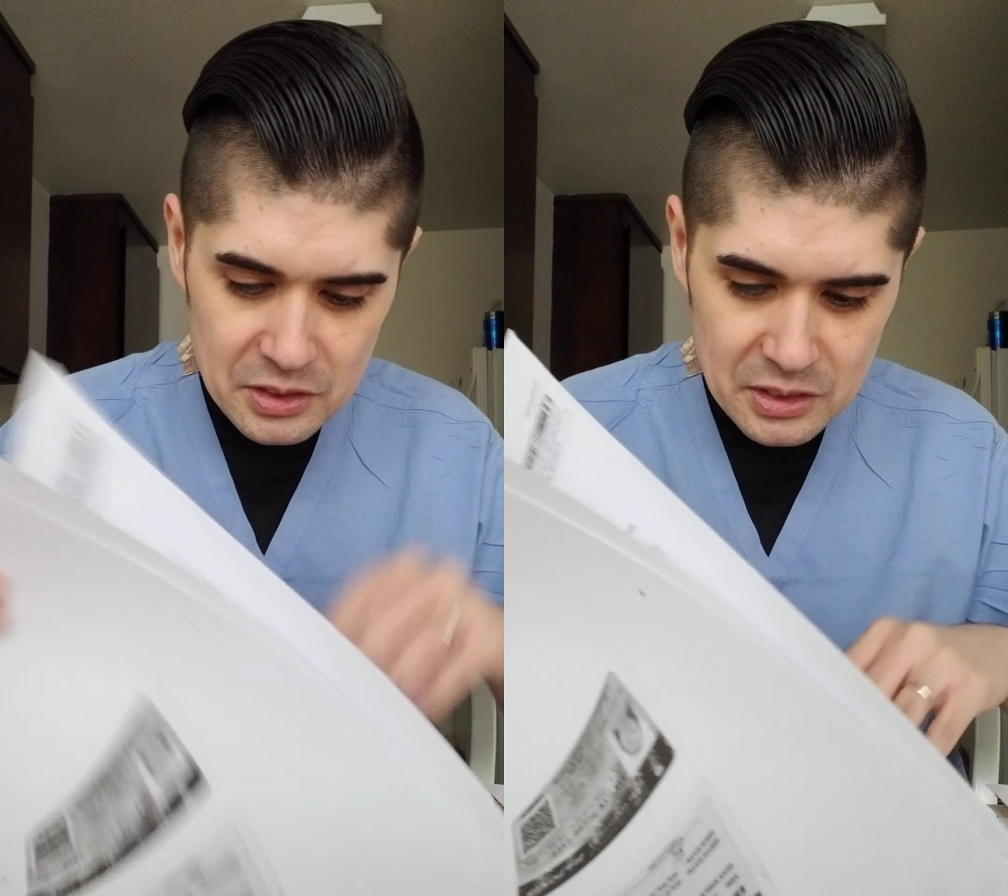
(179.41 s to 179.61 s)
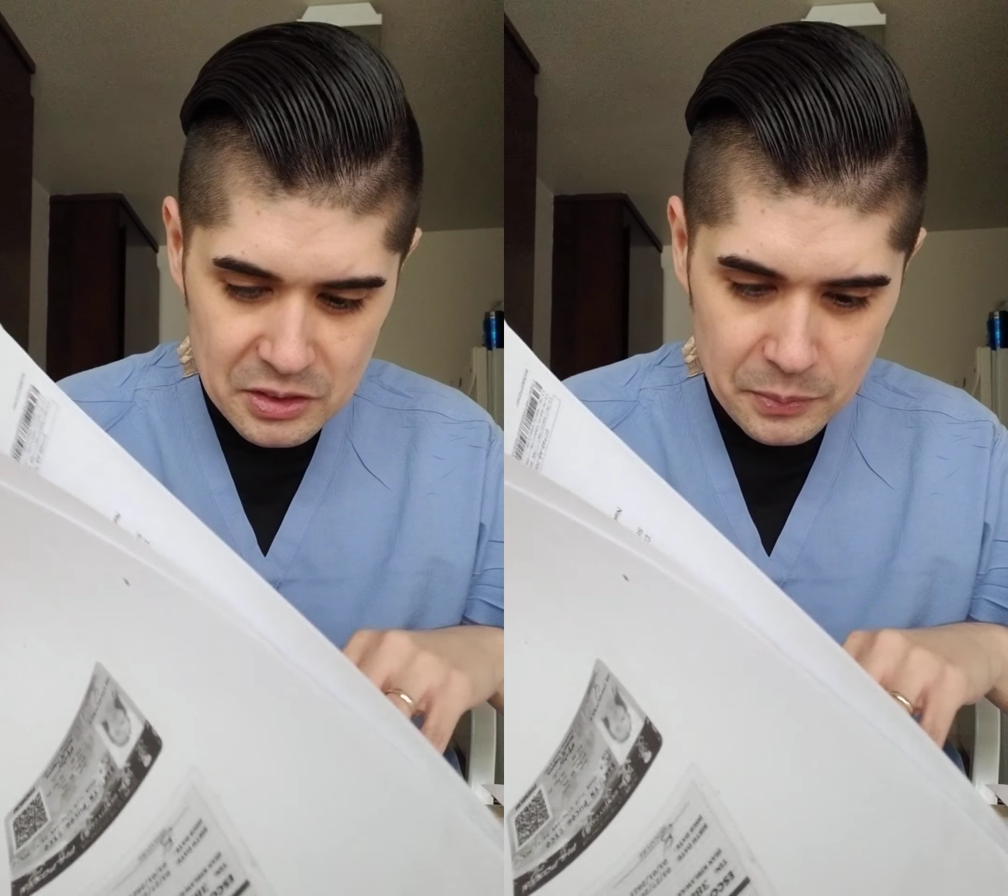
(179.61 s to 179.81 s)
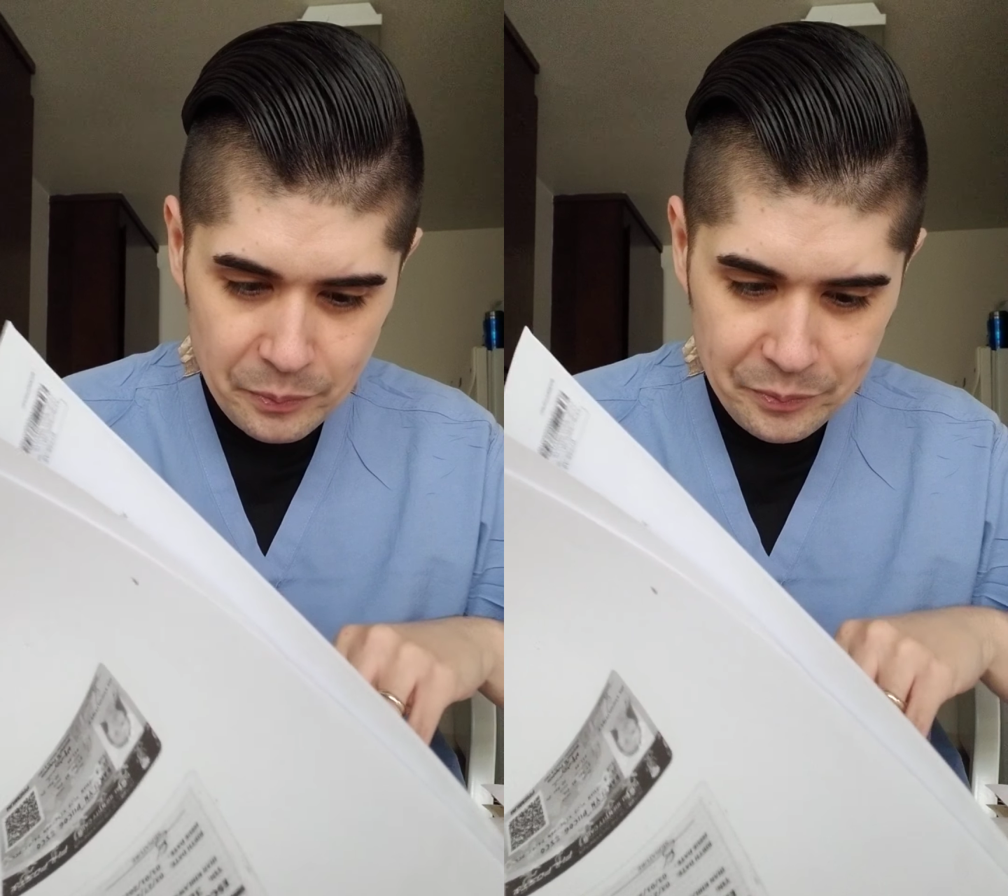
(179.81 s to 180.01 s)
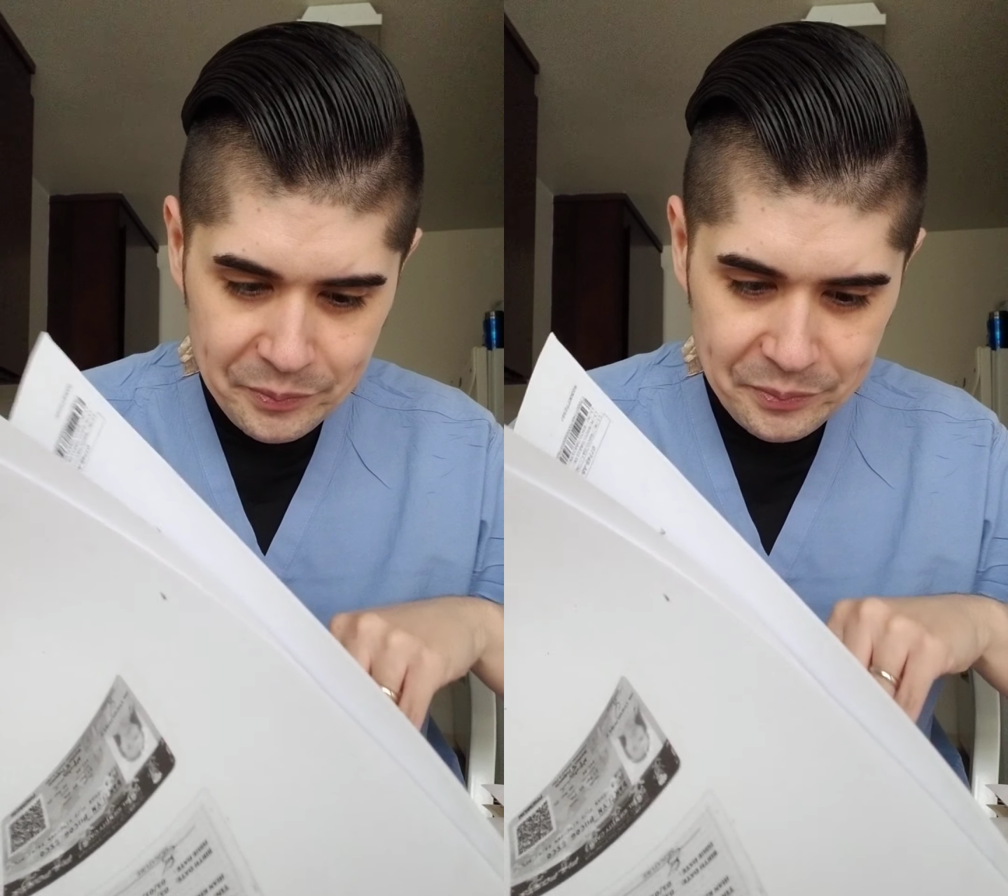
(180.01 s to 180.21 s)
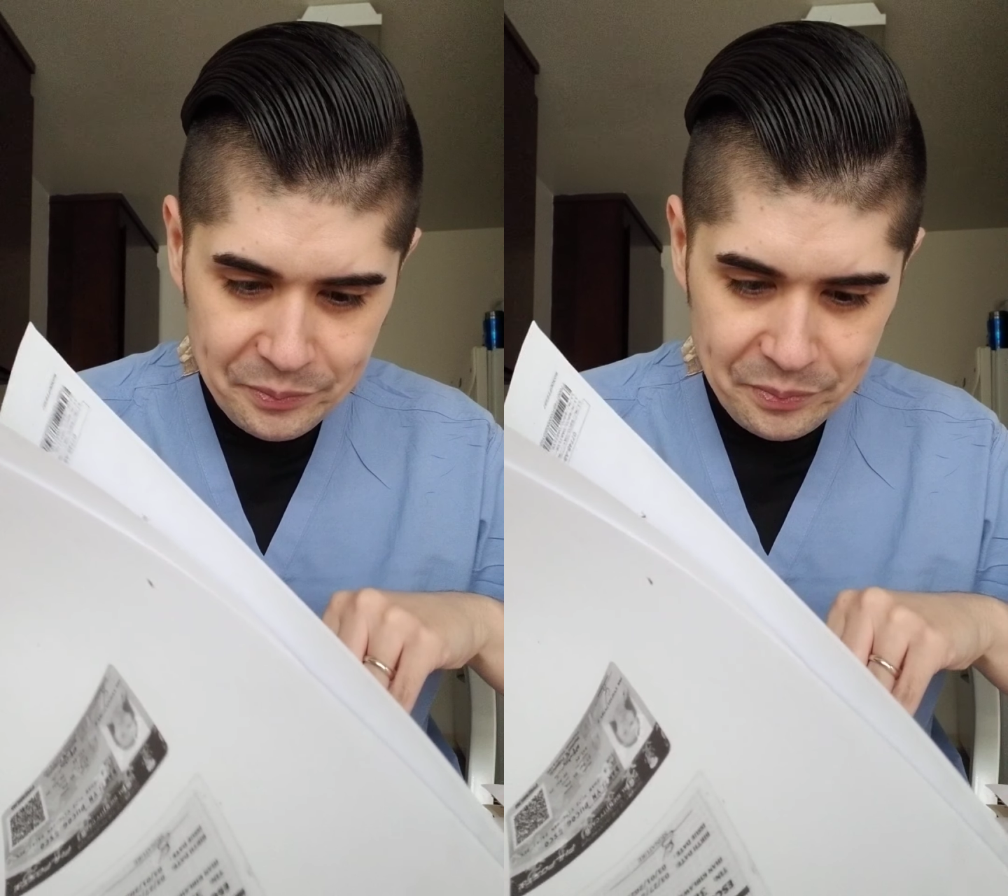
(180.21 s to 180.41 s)
this?
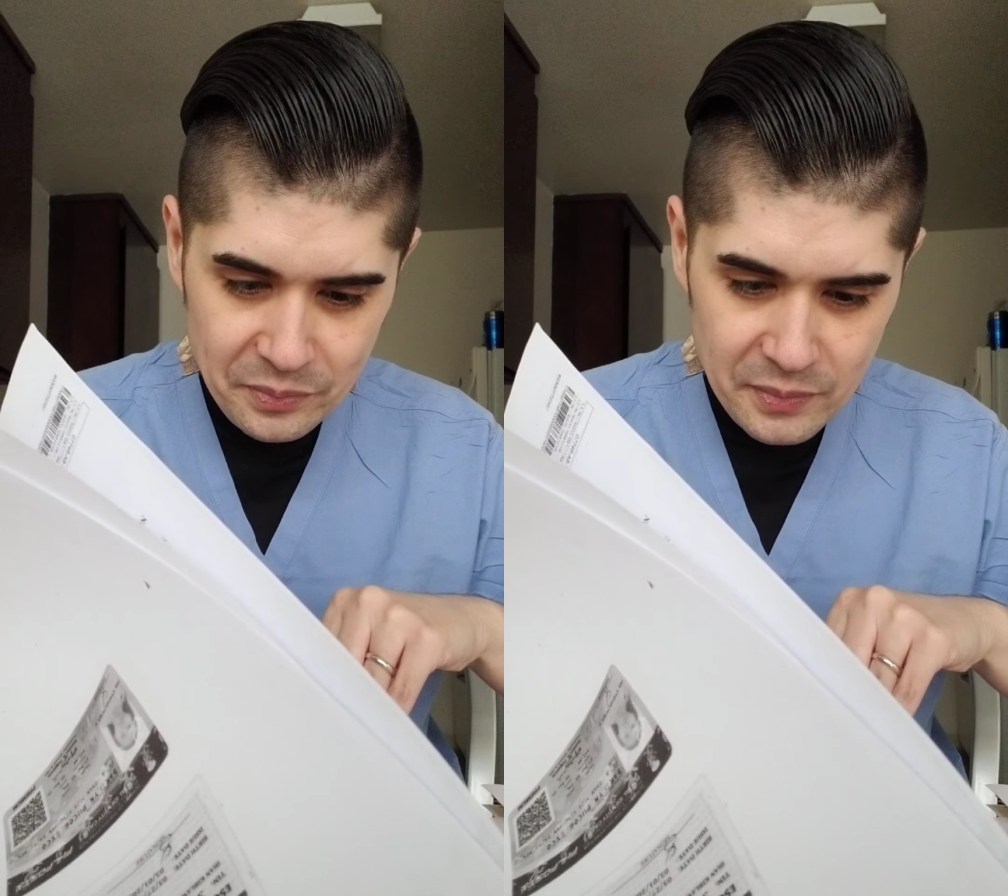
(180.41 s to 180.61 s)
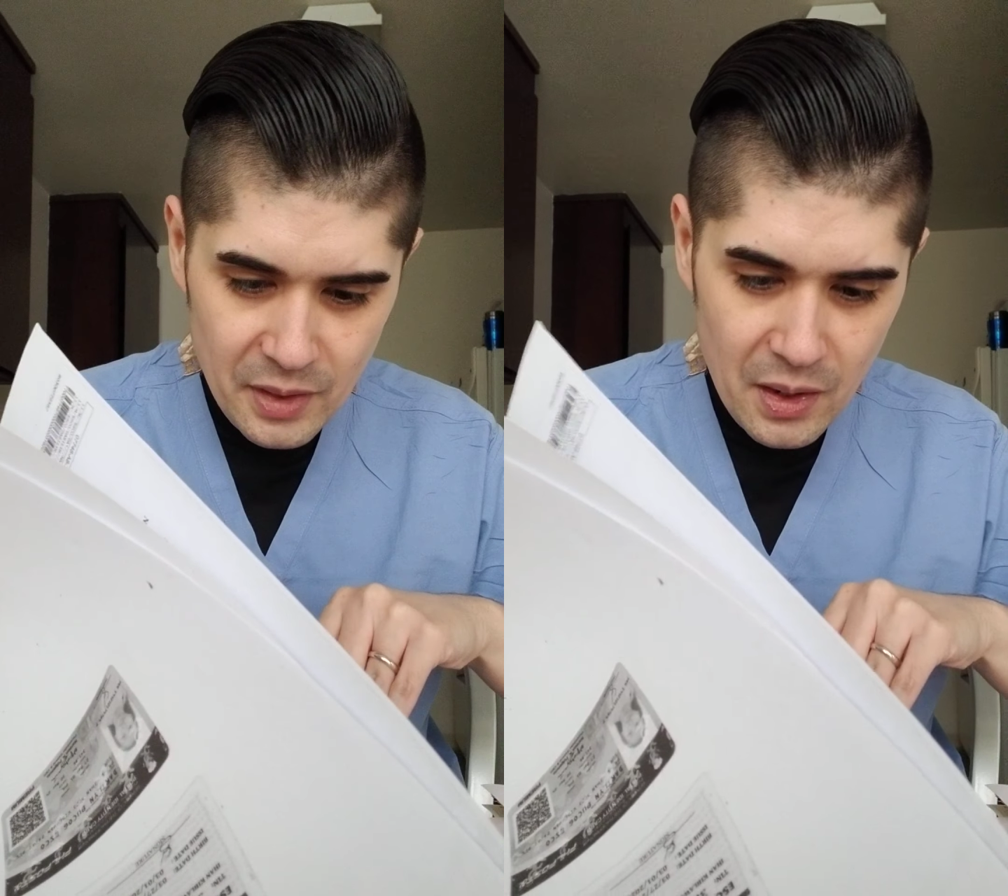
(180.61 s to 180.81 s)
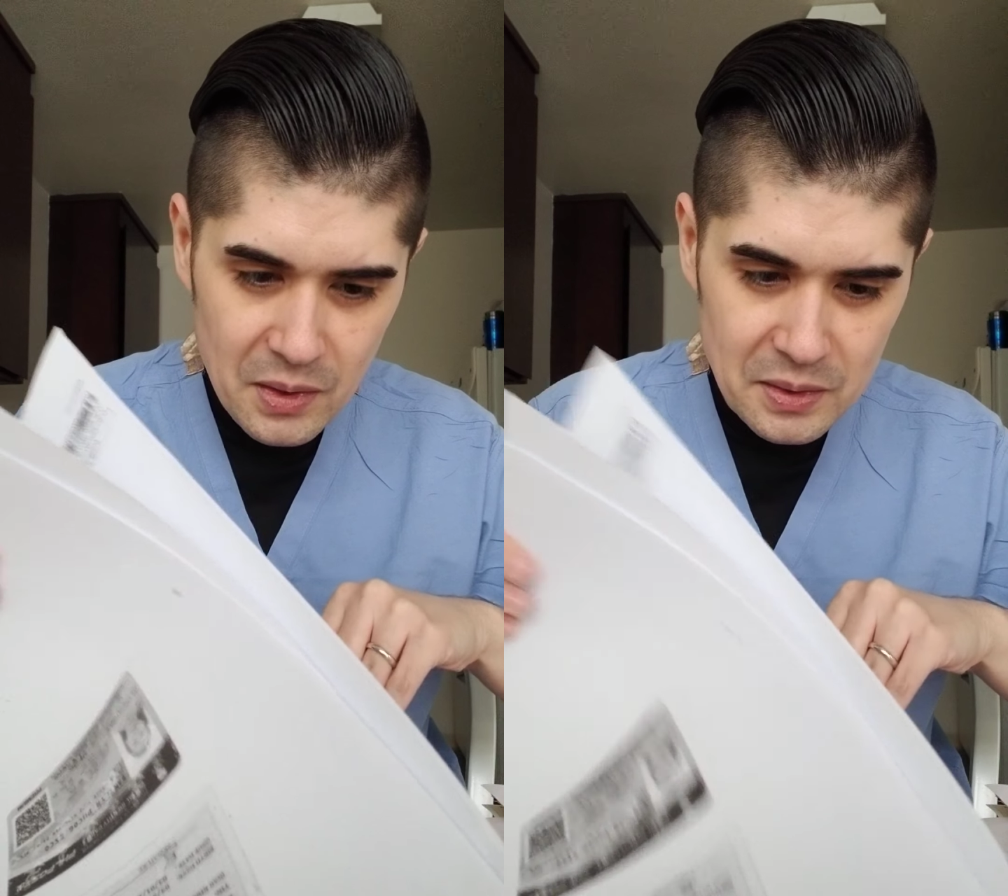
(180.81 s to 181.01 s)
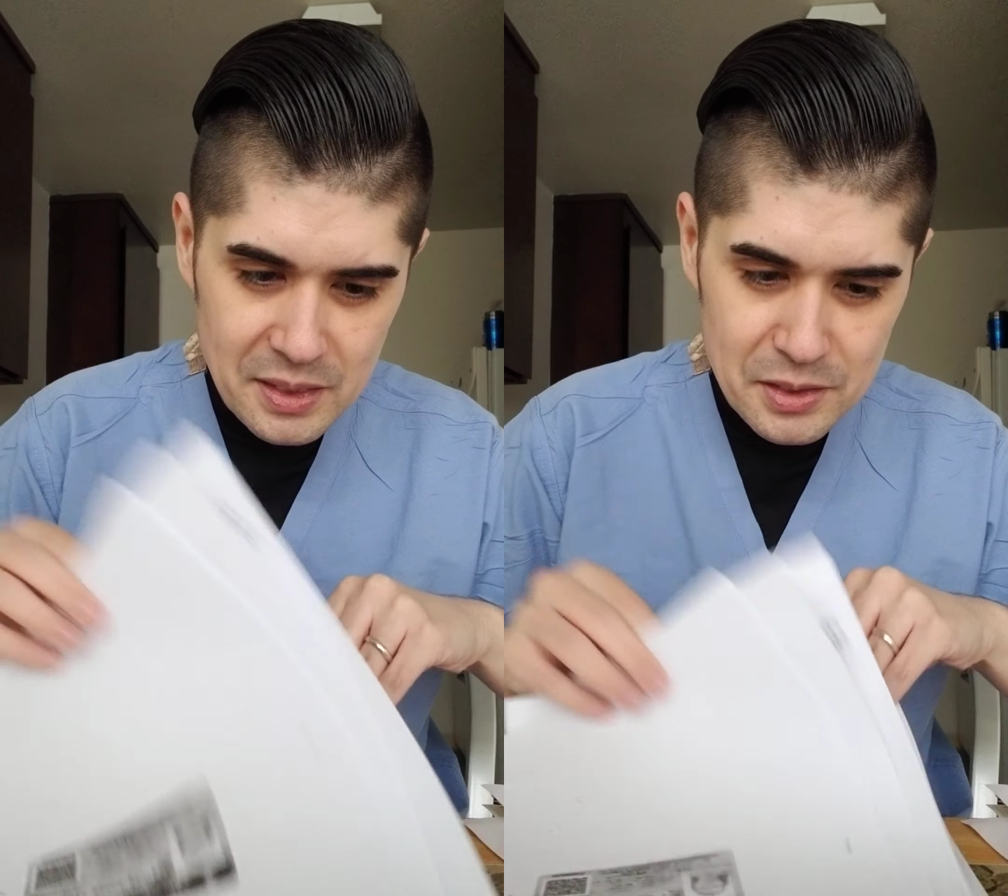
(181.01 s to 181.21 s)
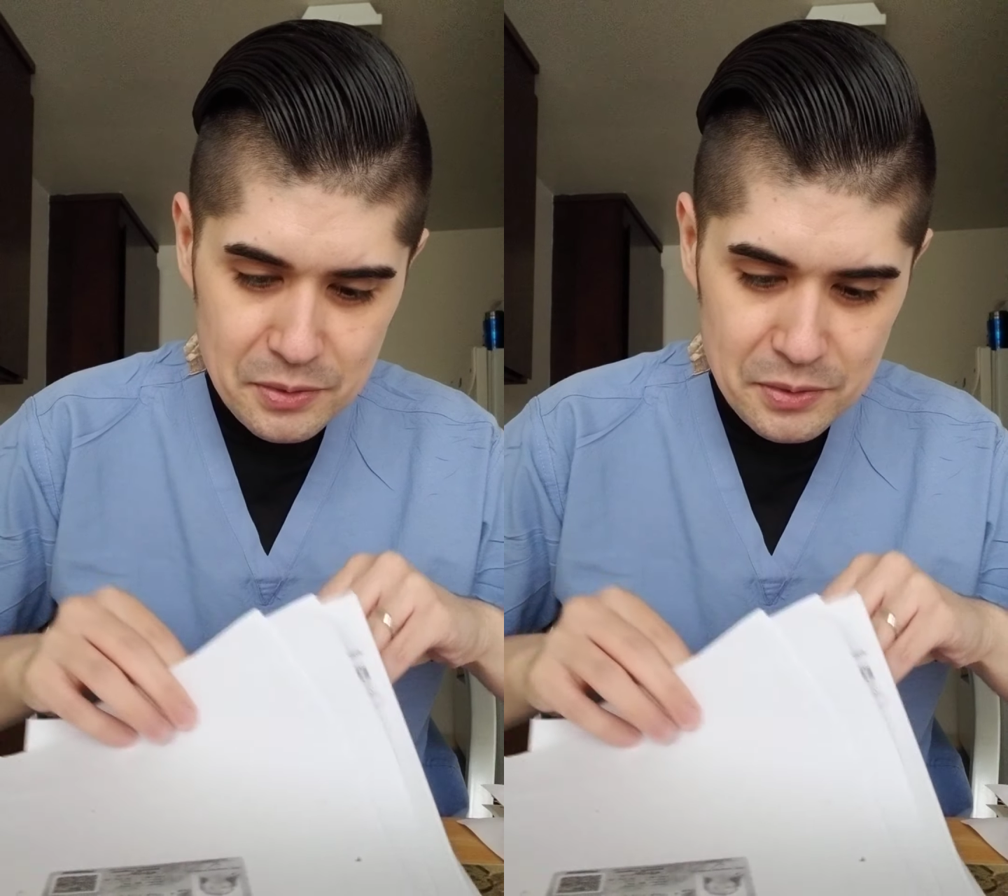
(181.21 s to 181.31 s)
Oh, these are